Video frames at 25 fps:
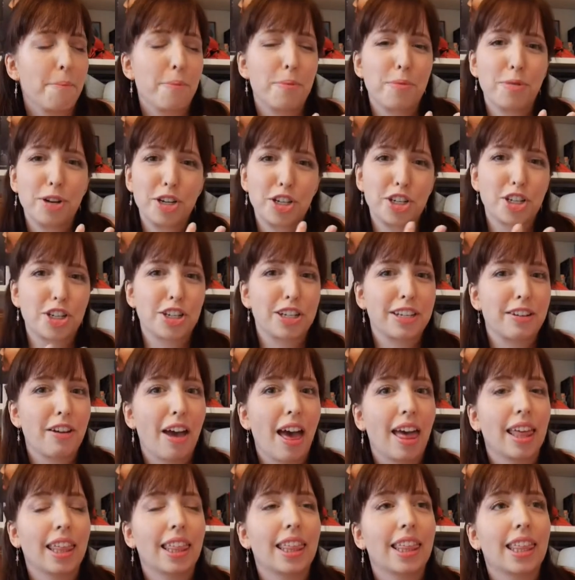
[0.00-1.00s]
which
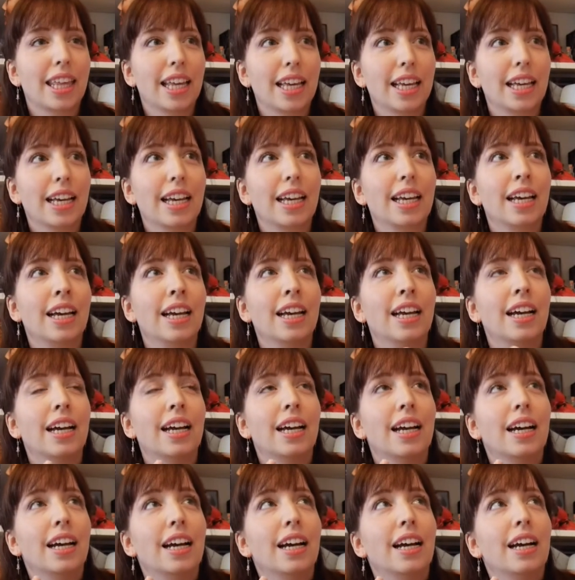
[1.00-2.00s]
I think
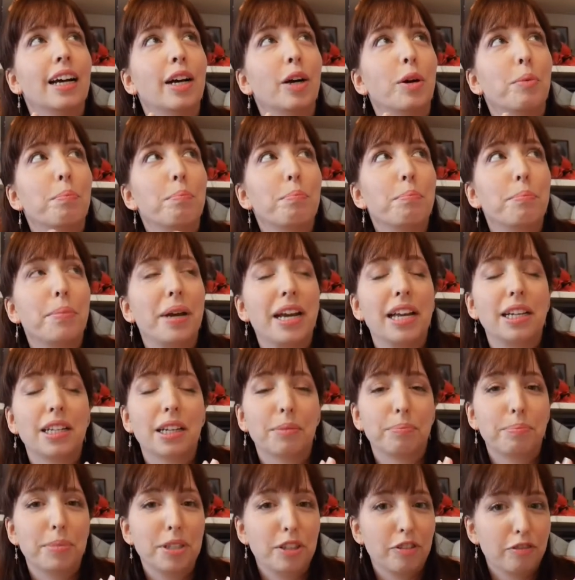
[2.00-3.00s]
made
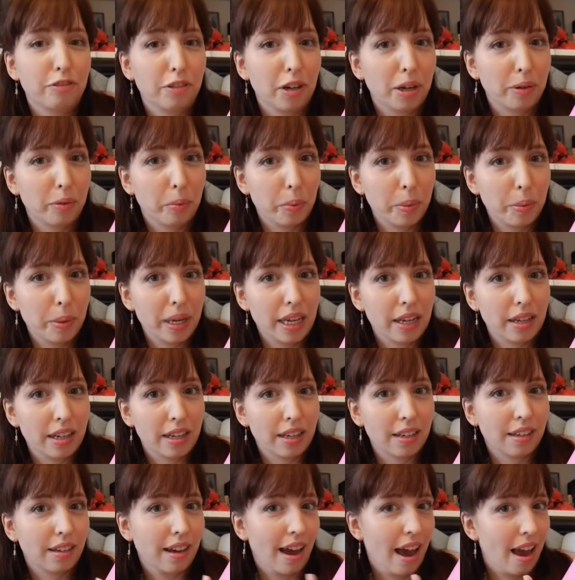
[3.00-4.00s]
a bit for a weak